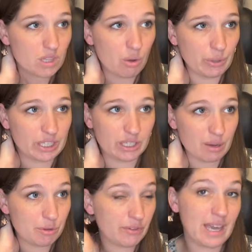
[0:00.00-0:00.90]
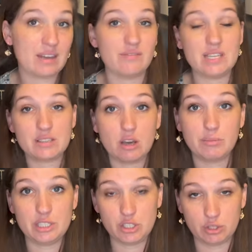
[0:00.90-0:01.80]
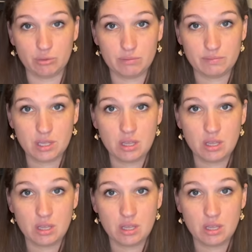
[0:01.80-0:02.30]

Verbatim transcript: we are now moving out of this home in June